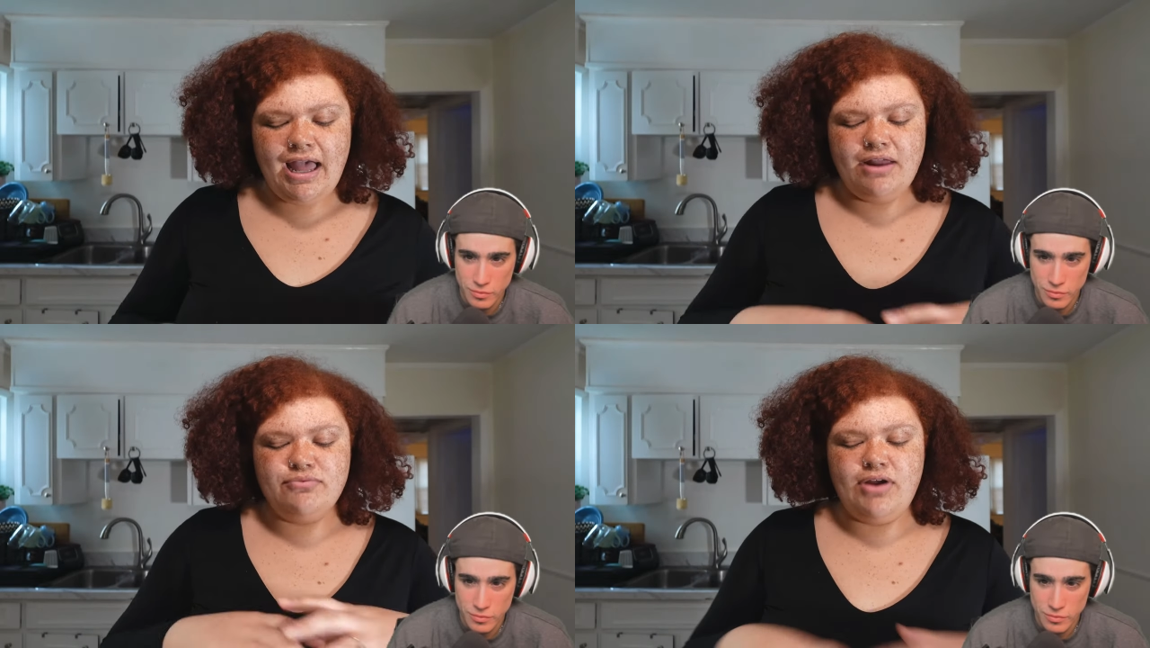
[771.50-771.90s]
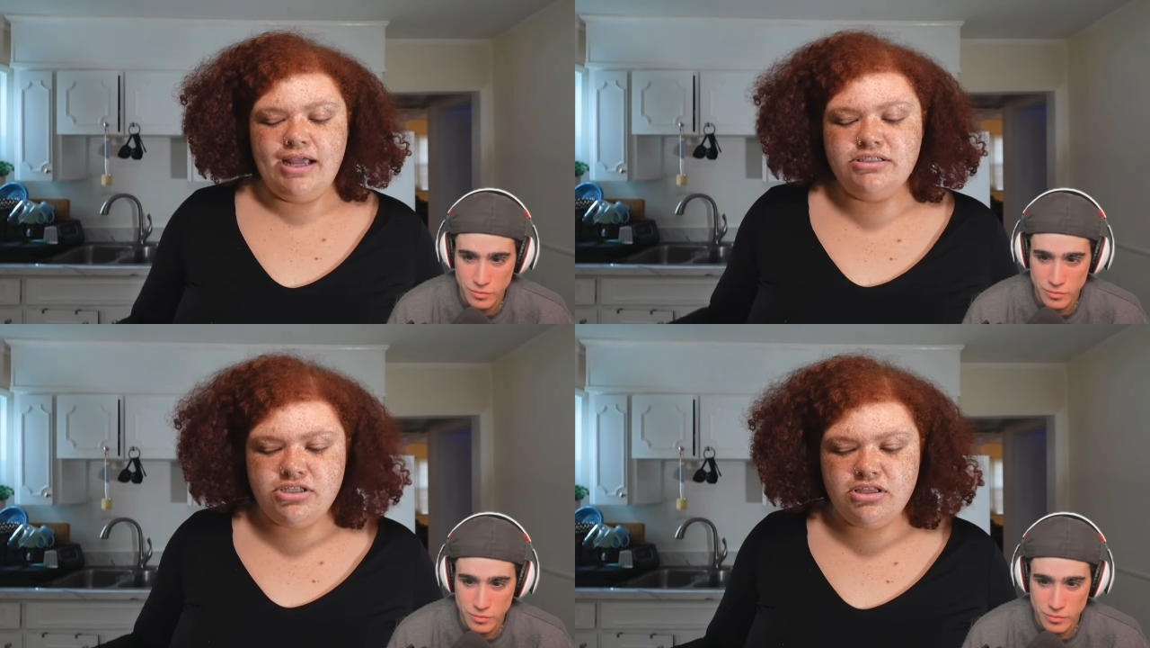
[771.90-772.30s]
Speaker 1: add
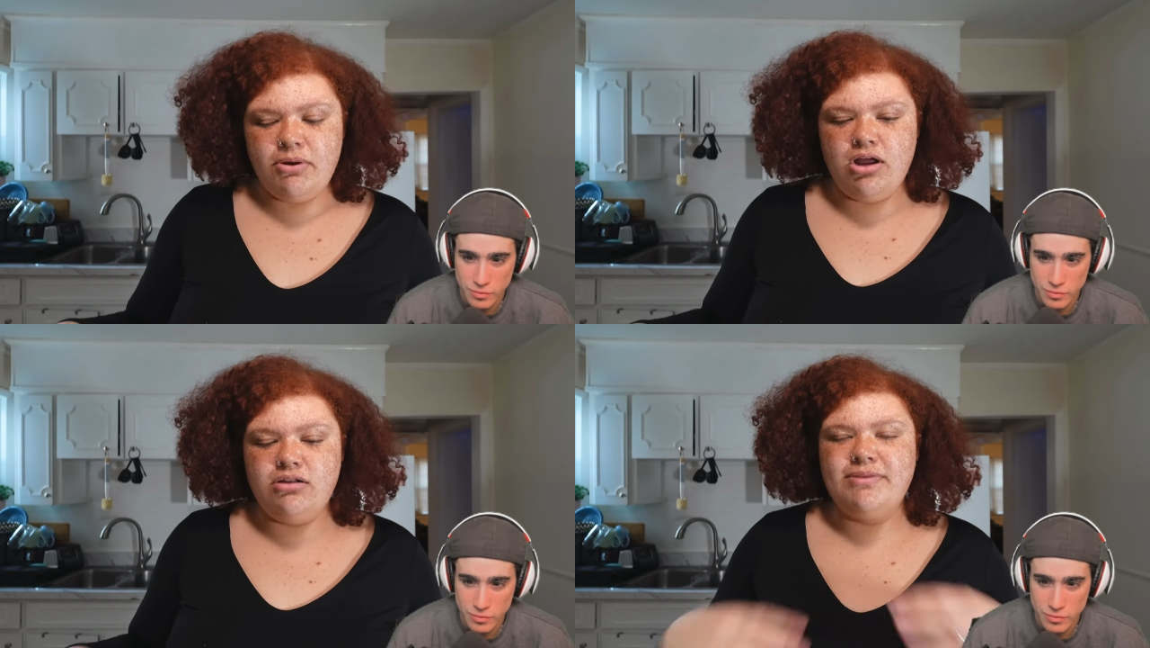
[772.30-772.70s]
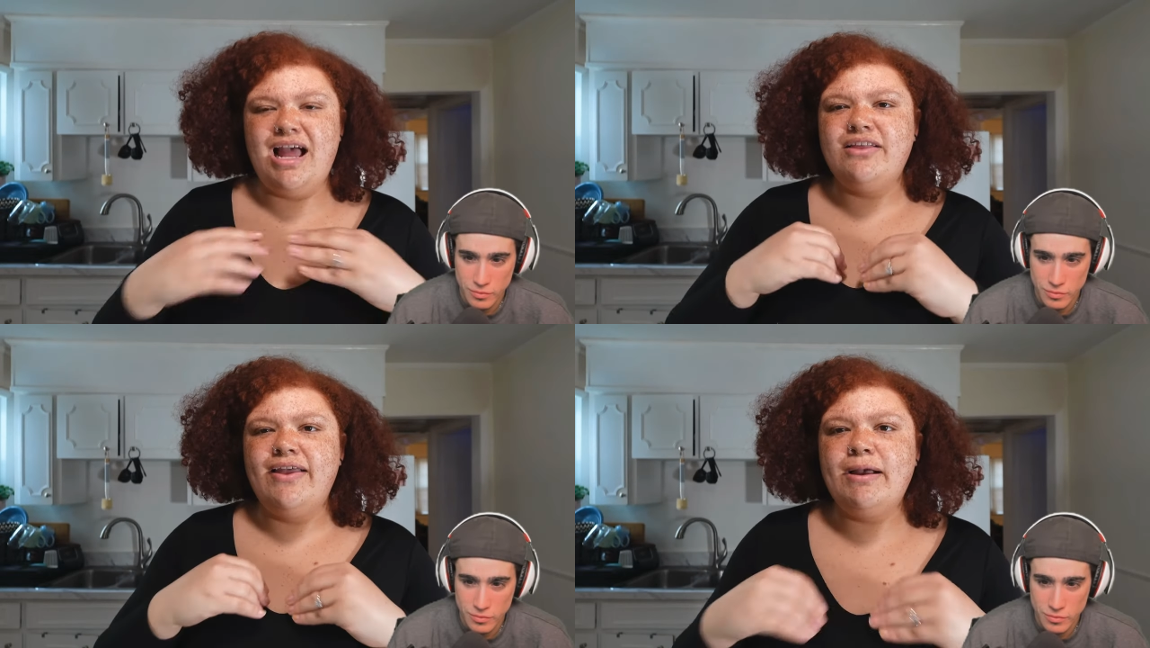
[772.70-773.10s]
rice to the bottom,
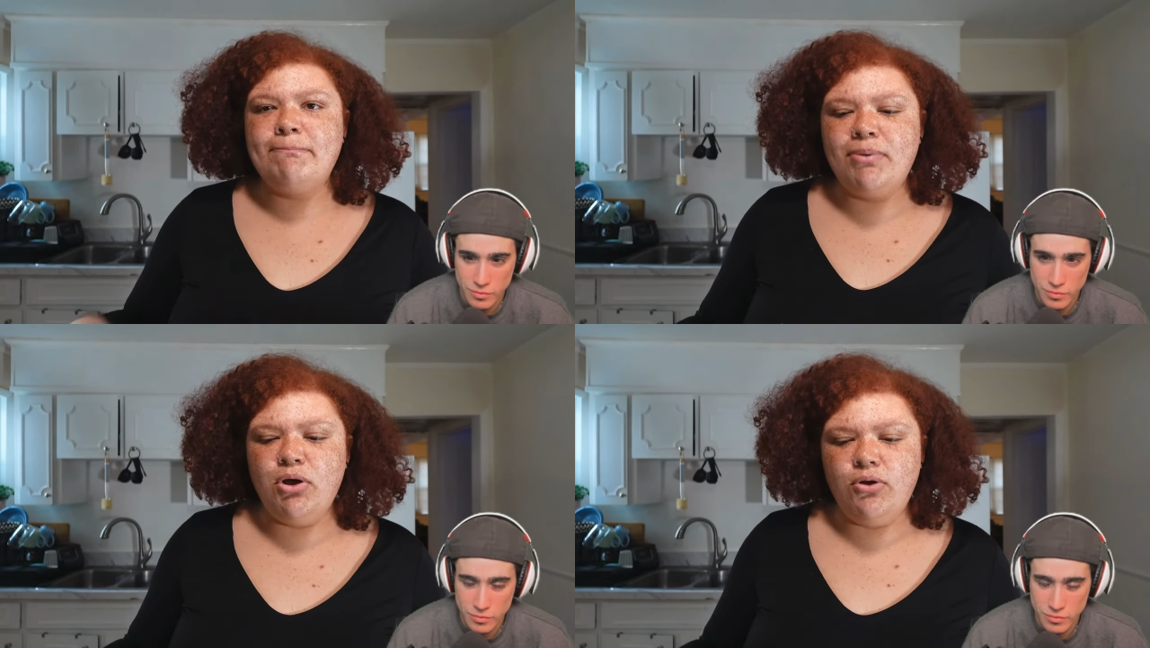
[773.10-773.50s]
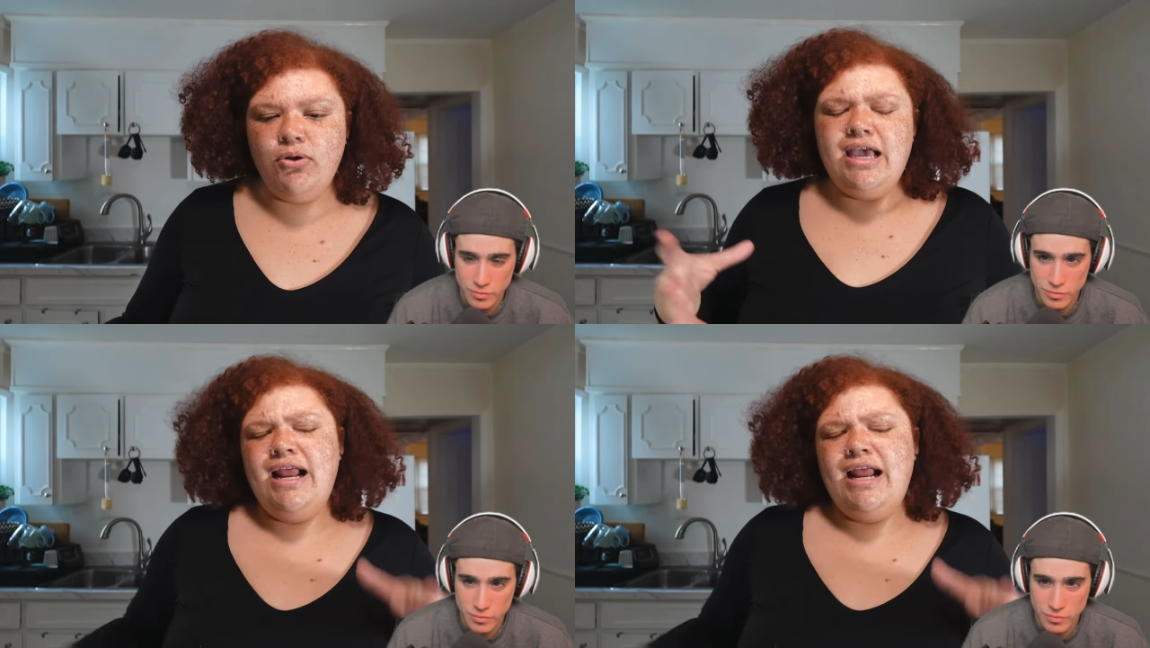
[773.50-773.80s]
kind of like a bowl?